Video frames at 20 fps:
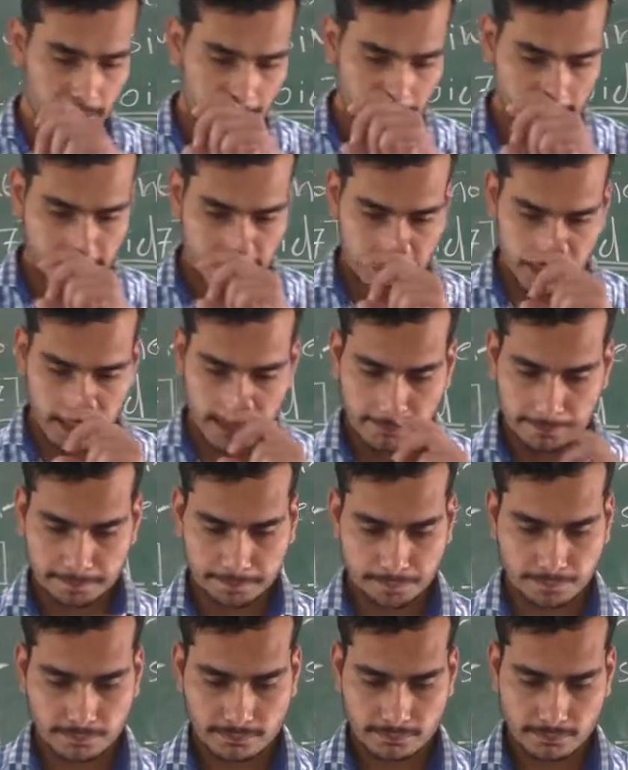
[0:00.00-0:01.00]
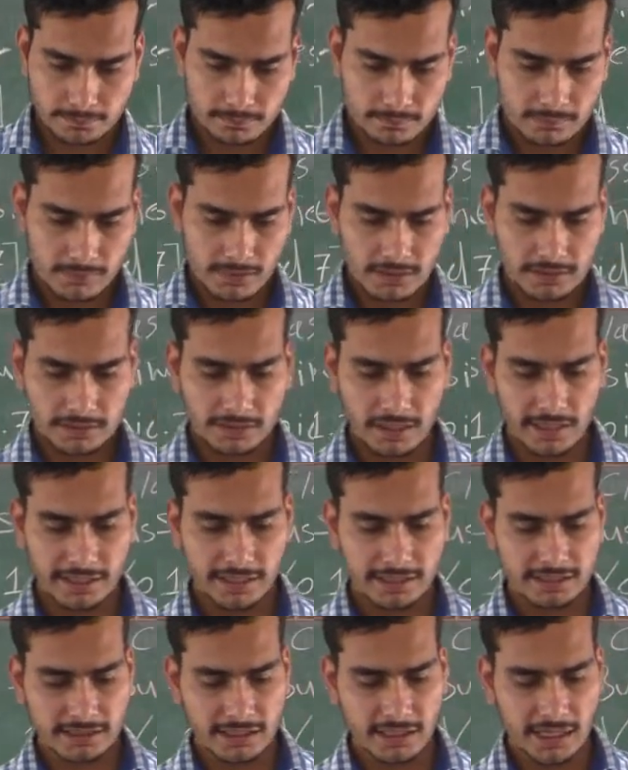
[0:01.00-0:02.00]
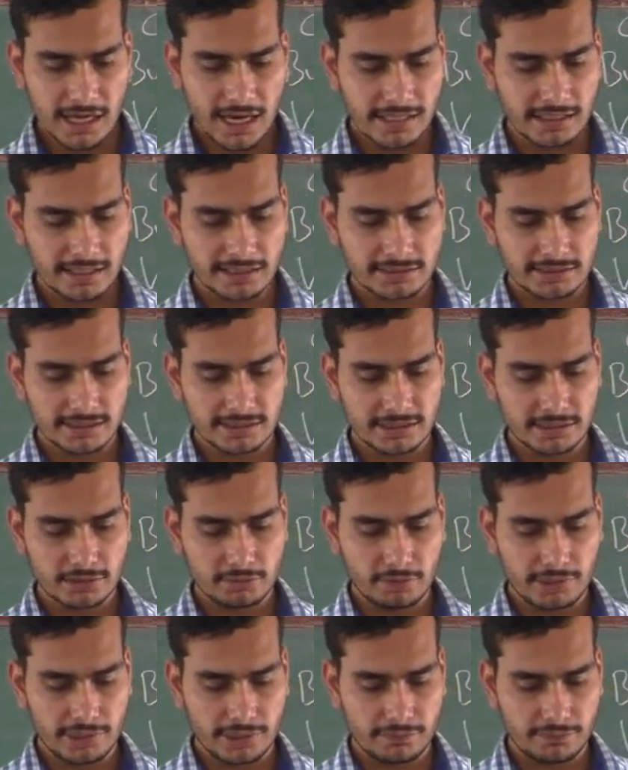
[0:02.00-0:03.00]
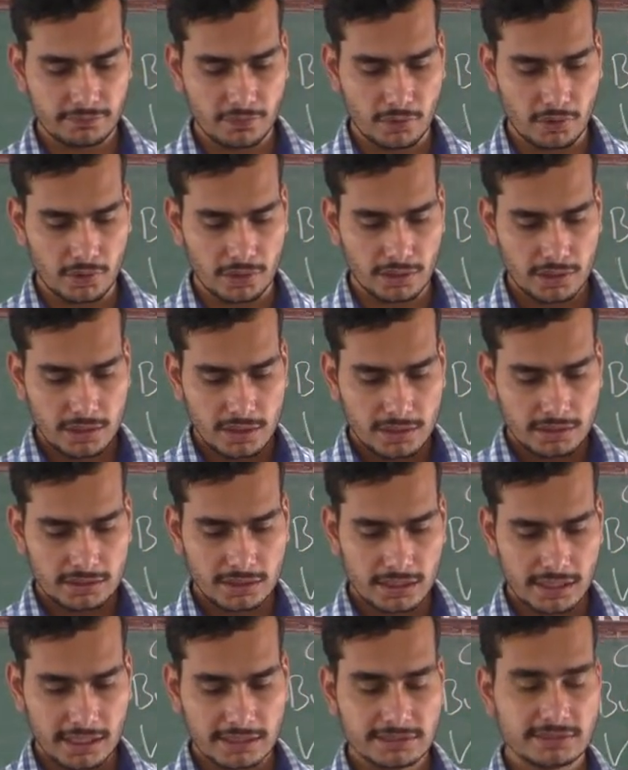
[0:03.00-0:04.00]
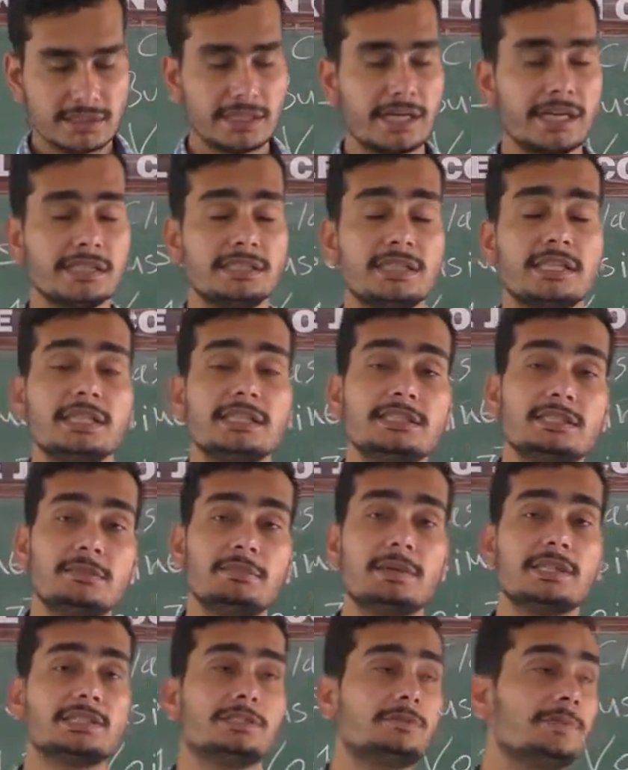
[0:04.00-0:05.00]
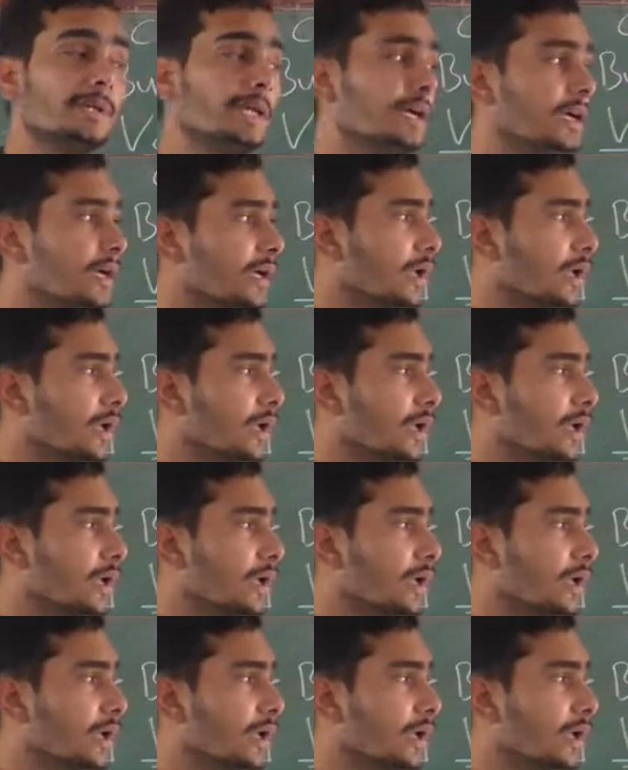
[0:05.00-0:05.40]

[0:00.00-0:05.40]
Then the third is under section 24, the consideration is must be a